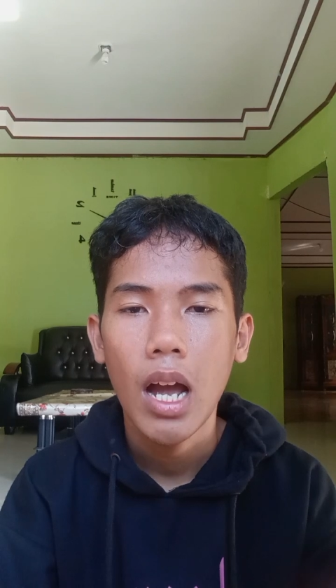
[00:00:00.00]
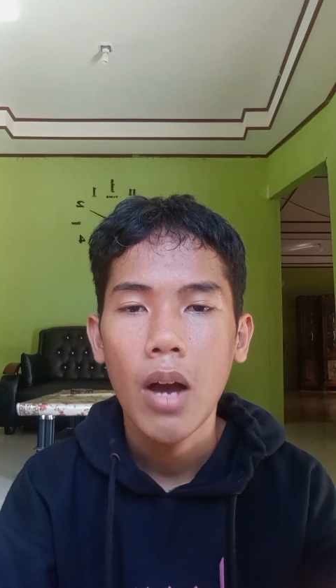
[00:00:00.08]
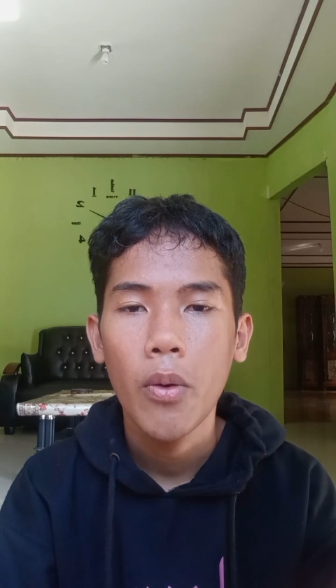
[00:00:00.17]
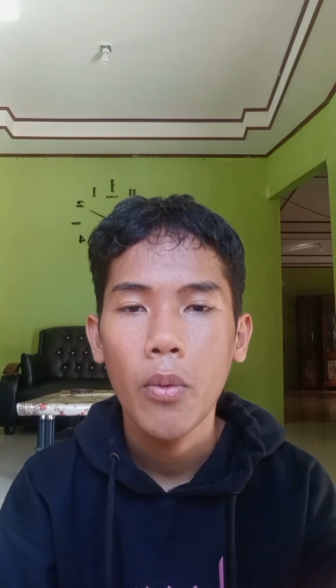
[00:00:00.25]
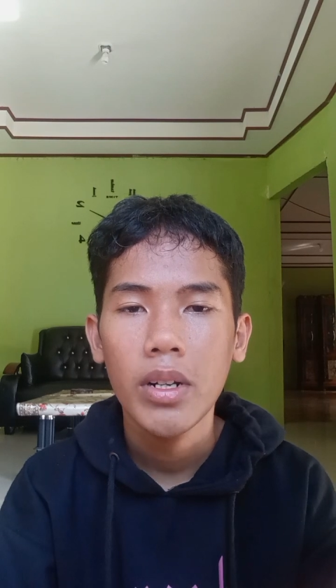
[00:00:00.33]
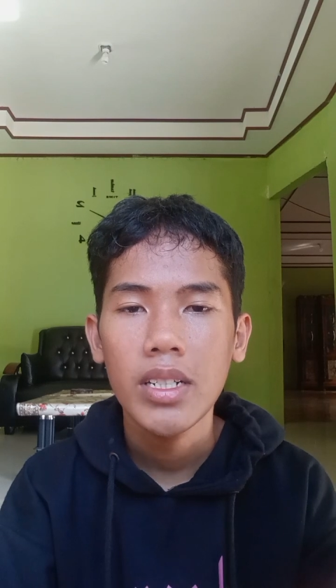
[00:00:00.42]

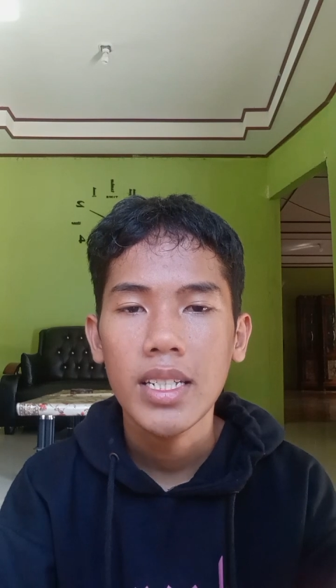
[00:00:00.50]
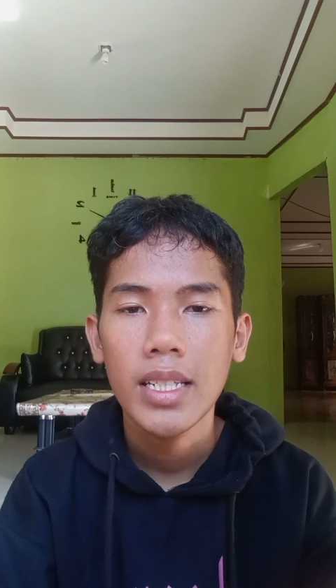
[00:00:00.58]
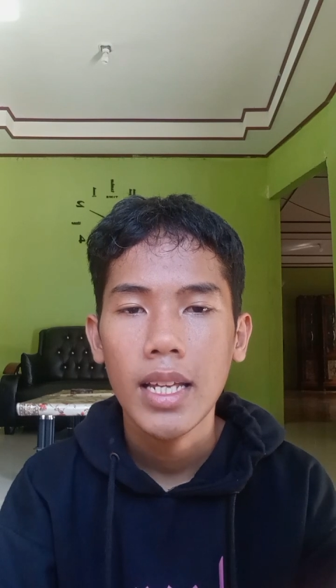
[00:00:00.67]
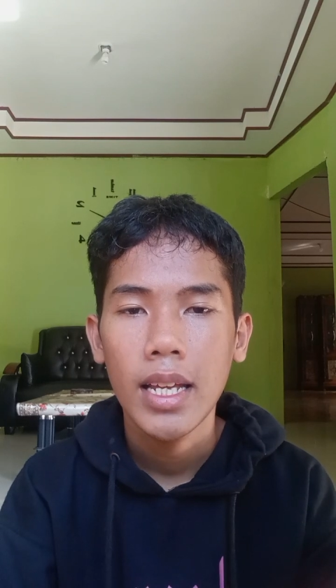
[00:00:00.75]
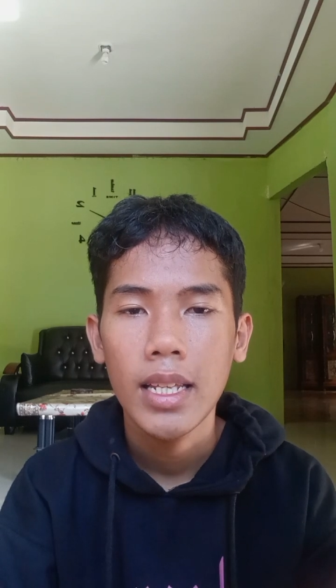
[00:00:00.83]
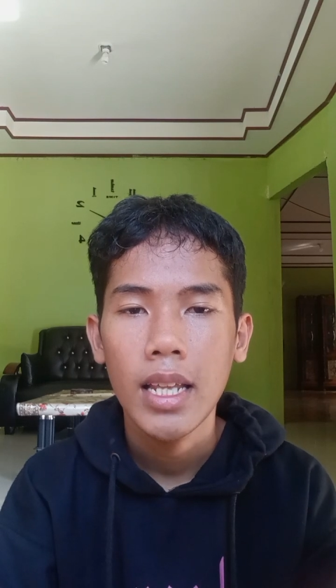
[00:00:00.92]

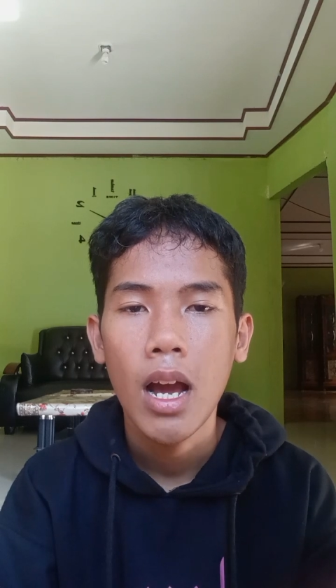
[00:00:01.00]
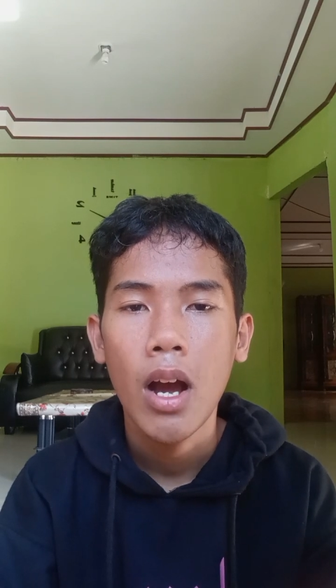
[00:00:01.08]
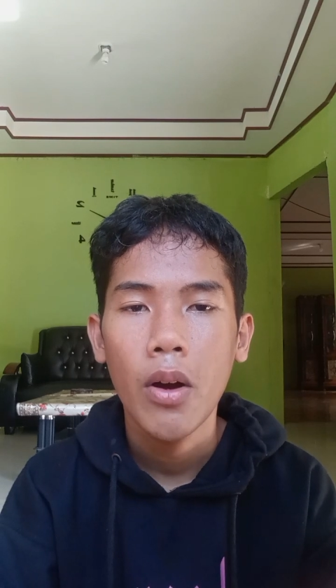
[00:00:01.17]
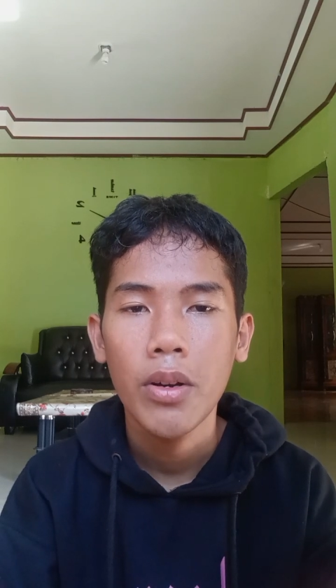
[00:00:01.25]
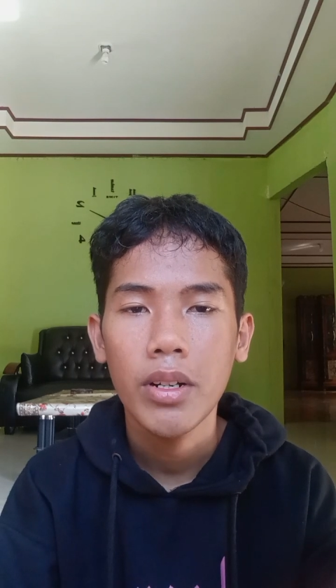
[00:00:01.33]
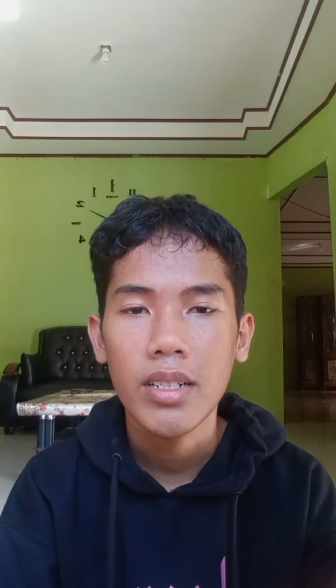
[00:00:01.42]
Awards and
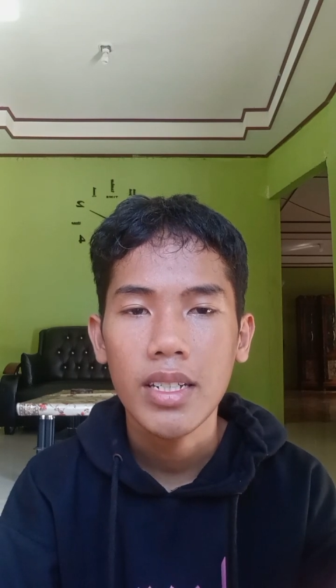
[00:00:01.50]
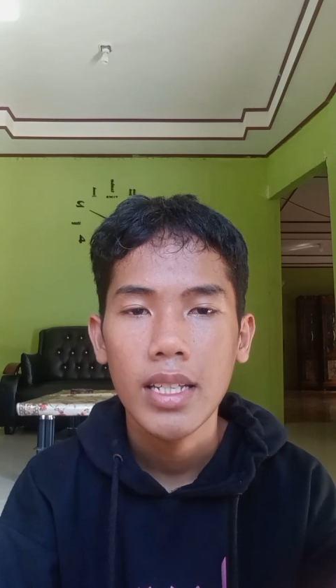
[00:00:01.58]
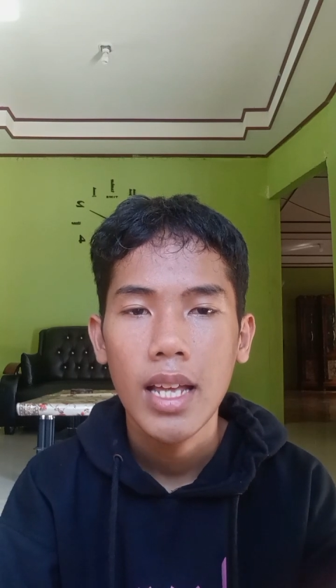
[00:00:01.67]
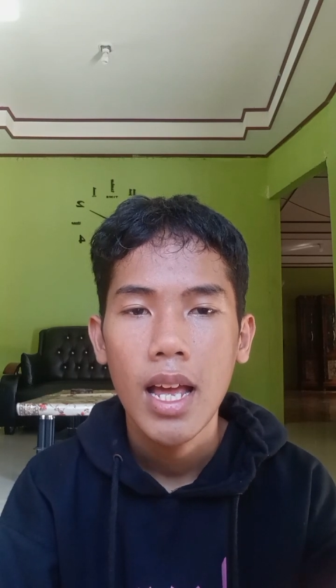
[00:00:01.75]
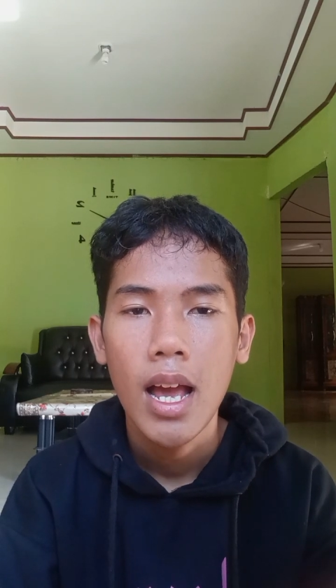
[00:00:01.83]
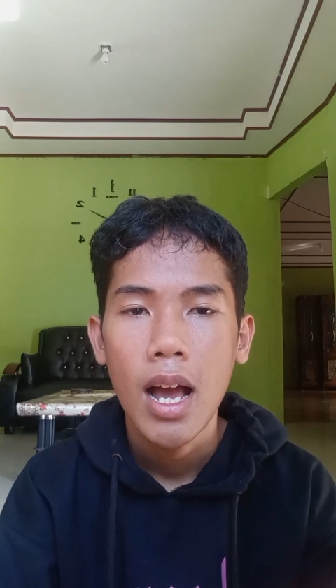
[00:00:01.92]
honors.